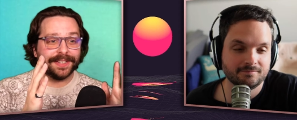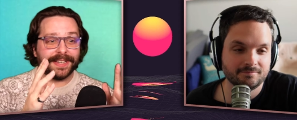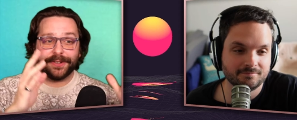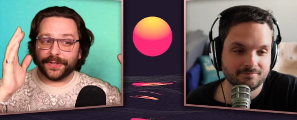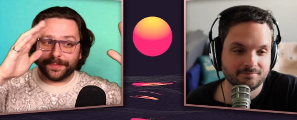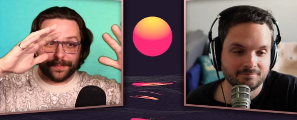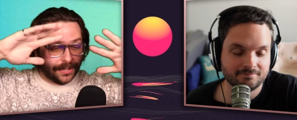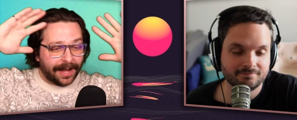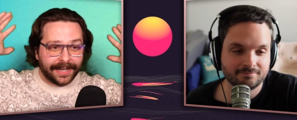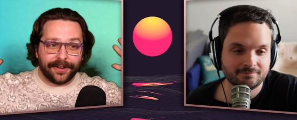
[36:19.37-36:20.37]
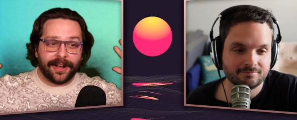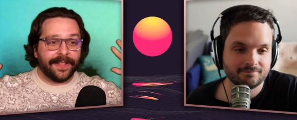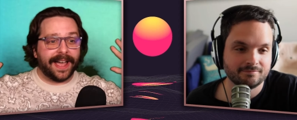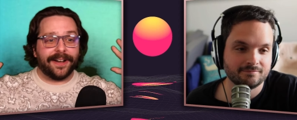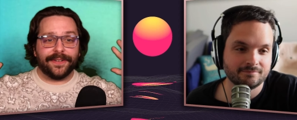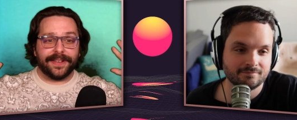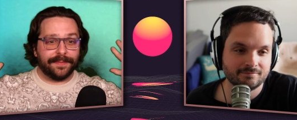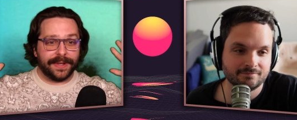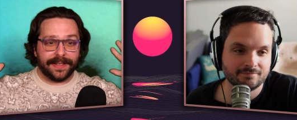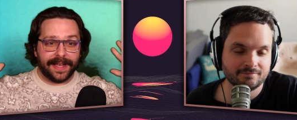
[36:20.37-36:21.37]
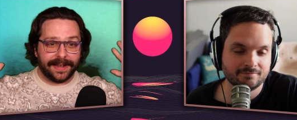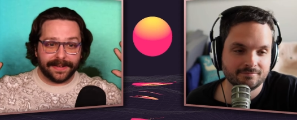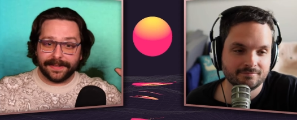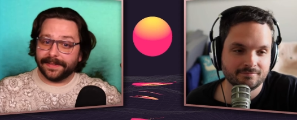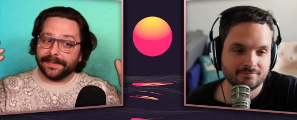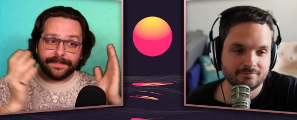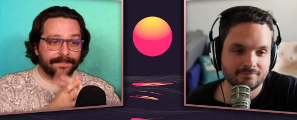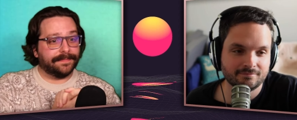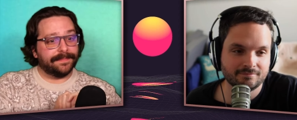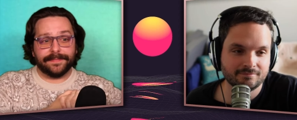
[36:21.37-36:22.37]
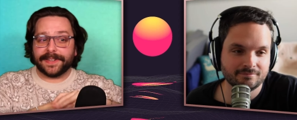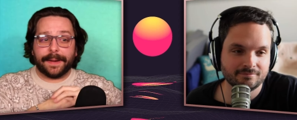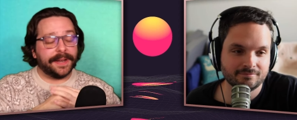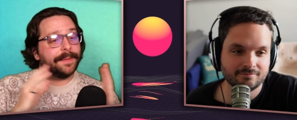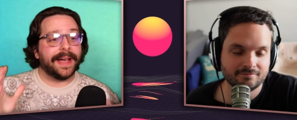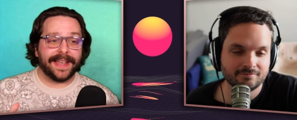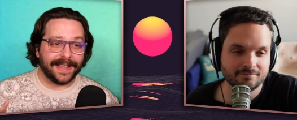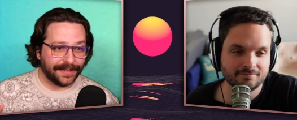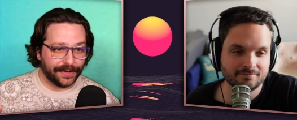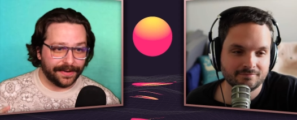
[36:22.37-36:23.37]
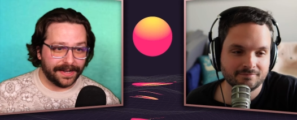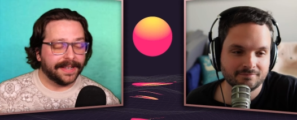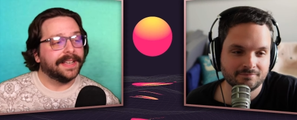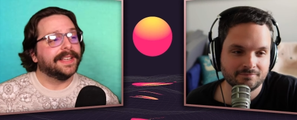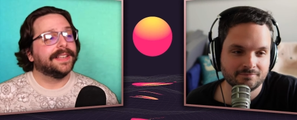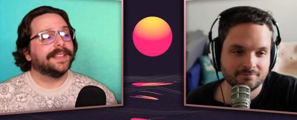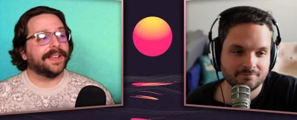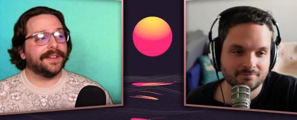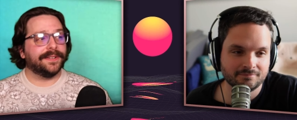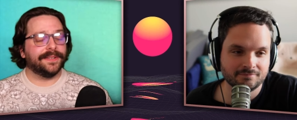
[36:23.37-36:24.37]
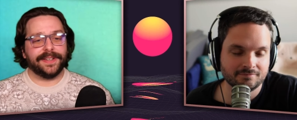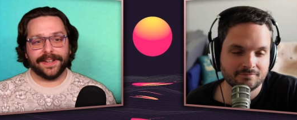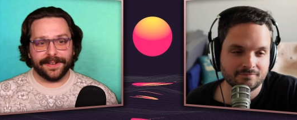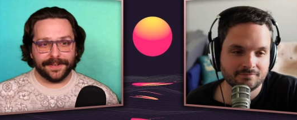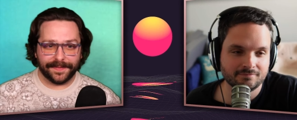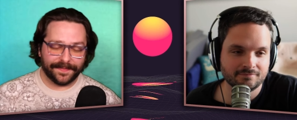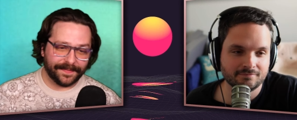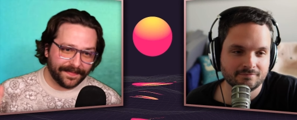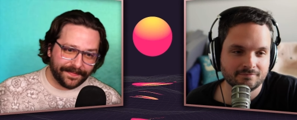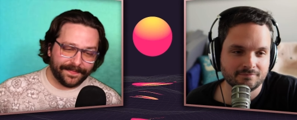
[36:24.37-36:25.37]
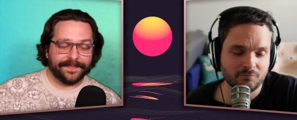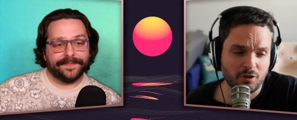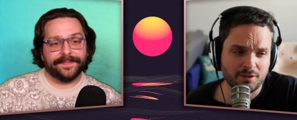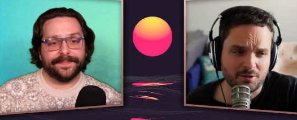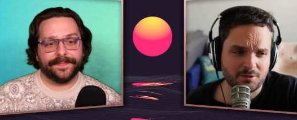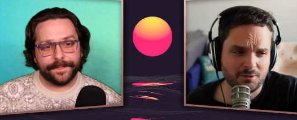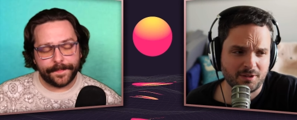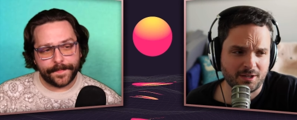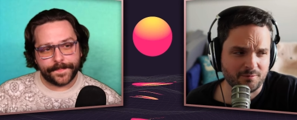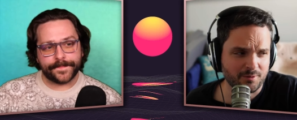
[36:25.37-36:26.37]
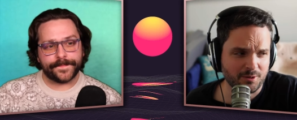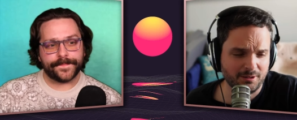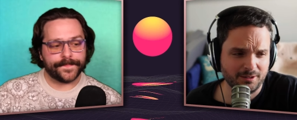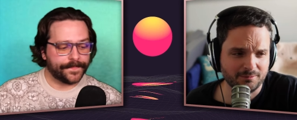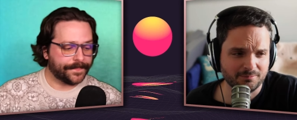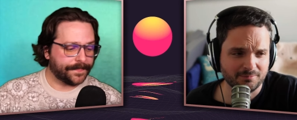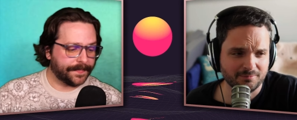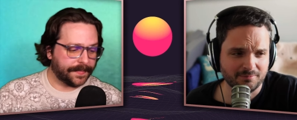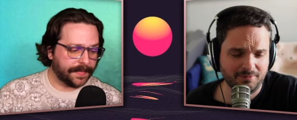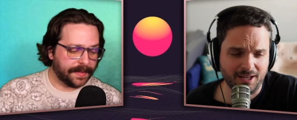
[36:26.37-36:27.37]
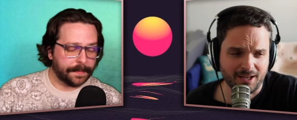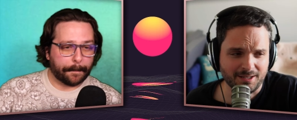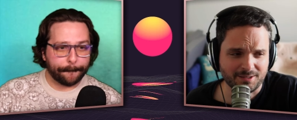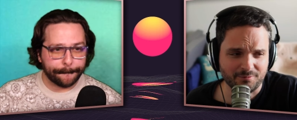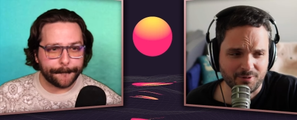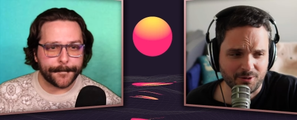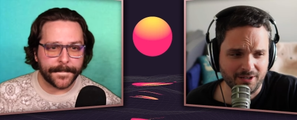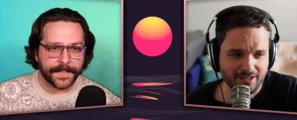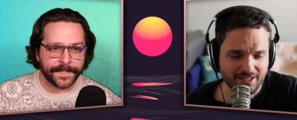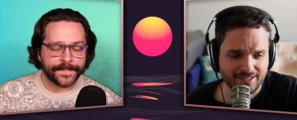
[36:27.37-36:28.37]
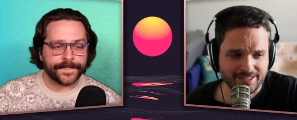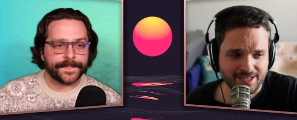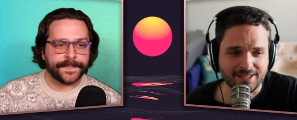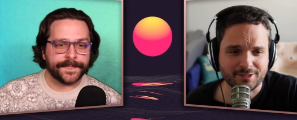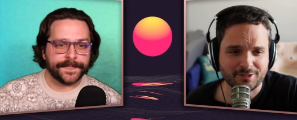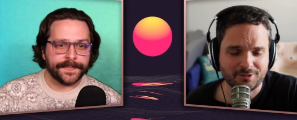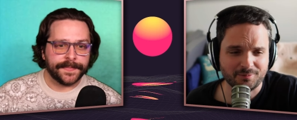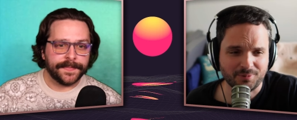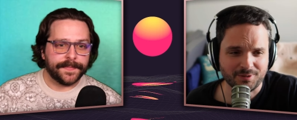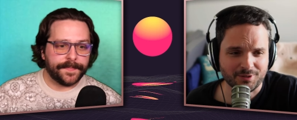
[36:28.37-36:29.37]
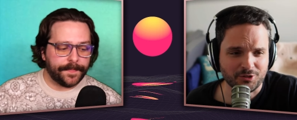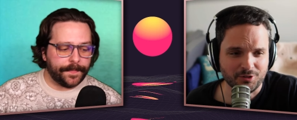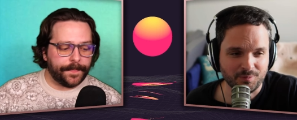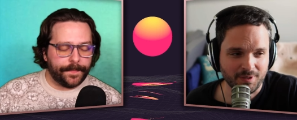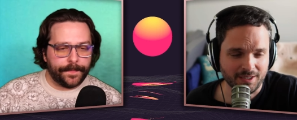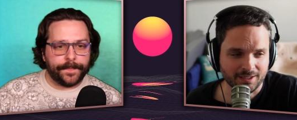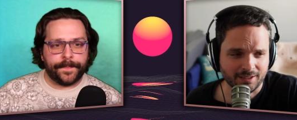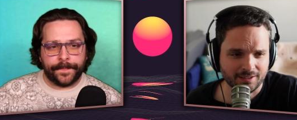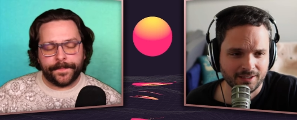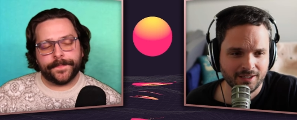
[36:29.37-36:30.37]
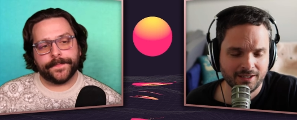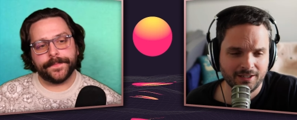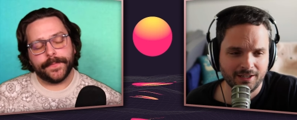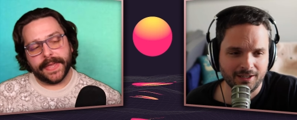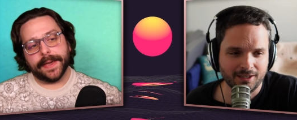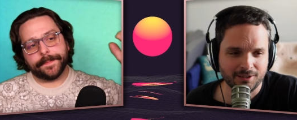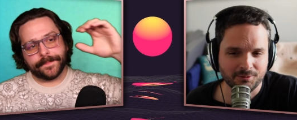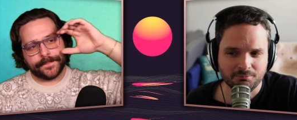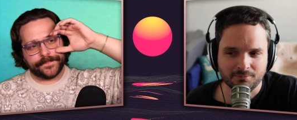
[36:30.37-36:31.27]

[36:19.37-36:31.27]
Speaker 1: and just block it all out and be like time to get my hands dirty. So, you know.
Speaker 2: Well, it's also like a very yeah, it's a very intense position to be in. Yeah. Um,